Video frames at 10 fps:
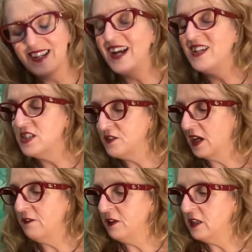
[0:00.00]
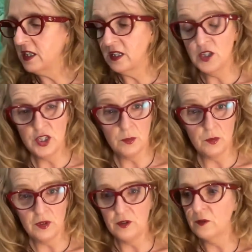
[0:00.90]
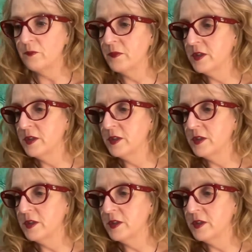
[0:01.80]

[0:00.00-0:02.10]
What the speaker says: I feel a kinship with her.